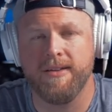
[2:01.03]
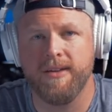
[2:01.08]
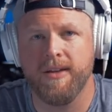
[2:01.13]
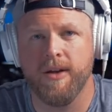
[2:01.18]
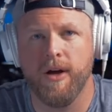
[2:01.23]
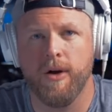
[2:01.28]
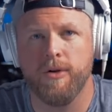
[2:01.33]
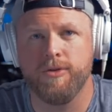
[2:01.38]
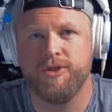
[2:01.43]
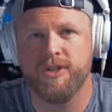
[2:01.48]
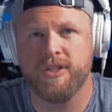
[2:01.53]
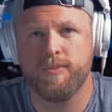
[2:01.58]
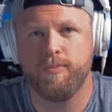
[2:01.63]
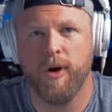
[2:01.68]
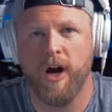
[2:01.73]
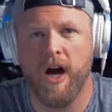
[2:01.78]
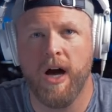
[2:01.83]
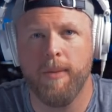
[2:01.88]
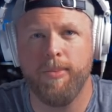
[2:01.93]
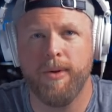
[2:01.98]
you know, just
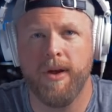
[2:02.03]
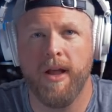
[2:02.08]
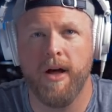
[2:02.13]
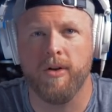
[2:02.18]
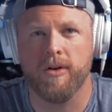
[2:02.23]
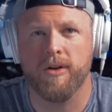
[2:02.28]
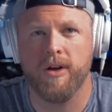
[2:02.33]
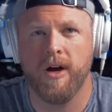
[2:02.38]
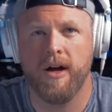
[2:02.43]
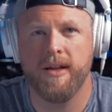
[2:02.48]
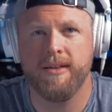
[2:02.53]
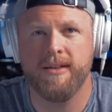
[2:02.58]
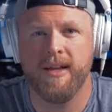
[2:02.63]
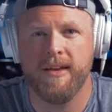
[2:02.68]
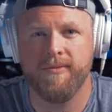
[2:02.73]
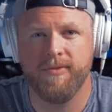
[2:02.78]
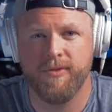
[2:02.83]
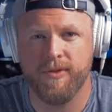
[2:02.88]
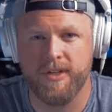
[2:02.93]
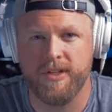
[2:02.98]
pumping out out
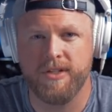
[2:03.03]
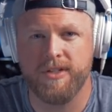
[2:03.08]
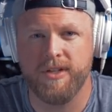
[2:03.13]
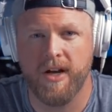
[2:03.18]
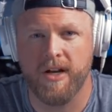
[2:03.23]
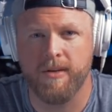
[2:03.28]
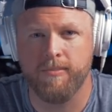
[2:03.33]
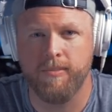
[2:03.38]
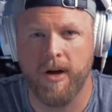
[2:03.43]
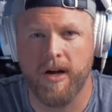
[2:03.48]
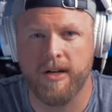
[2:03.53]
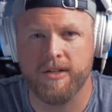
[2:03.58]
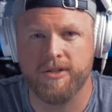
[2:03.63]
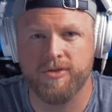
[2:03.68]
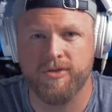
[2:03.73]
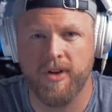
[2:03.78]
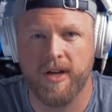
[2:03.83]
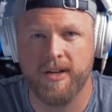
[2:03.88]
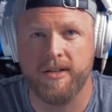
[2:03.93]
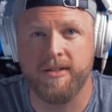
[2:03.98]
content for these young bucks,
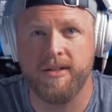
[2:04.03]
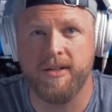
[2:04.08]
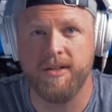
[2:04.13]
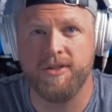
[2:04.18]
trying to